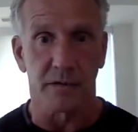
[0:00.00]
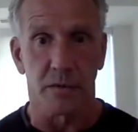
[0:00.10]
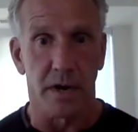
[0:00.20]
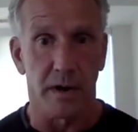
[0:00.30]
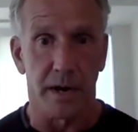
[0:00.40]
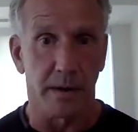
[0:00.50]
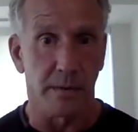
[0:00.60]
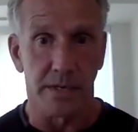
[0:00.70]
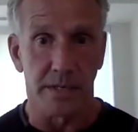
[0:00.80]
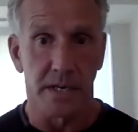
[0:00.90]
It's where I
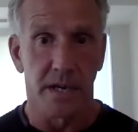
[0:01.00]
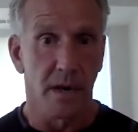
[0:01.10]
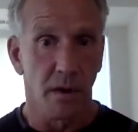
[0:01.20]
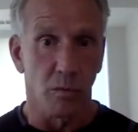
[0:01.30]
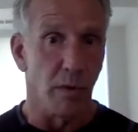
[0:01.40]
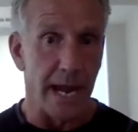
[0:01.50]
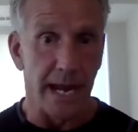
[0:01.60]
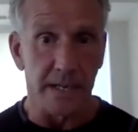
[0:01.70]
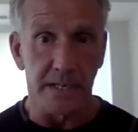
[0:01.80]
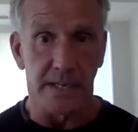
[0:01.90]
was
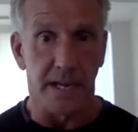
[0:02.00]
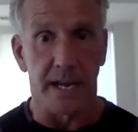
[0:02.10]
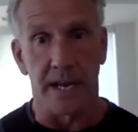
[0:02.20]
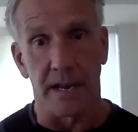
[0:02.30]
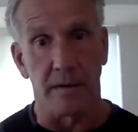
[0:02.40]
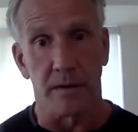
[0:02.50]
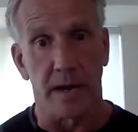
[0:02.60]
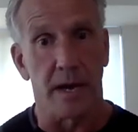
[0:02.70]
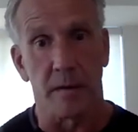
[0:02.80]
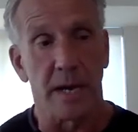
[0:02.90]
raised and
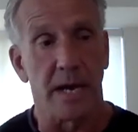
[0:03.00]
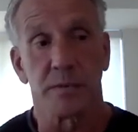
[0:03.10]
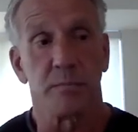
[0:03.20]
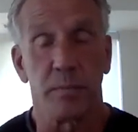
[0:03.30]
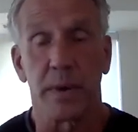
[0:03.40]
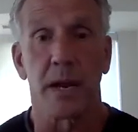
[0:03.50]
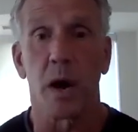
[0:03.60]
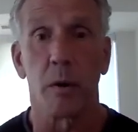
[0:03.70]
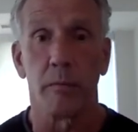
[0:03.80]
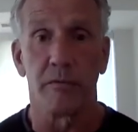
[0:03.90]
has been
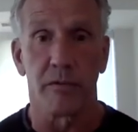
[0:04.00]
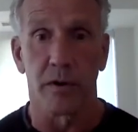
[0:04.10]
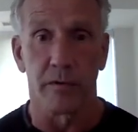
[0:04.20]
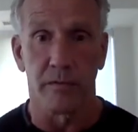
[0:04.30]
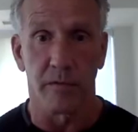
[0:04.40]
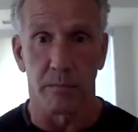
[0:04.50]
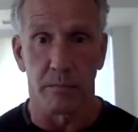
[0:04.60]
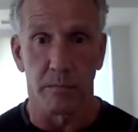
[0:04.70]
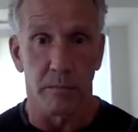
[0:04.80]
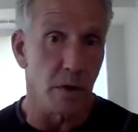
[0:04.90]
home for
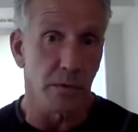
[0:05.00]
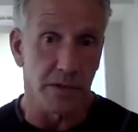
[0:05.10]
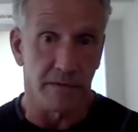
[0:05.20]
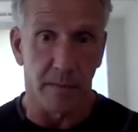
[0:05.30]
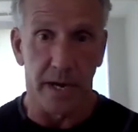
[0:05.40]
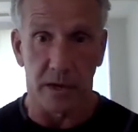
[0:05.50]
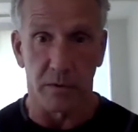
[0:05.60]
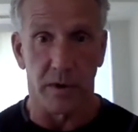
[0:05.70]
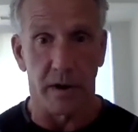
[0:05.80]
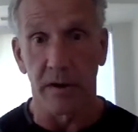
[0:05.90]
most of my career.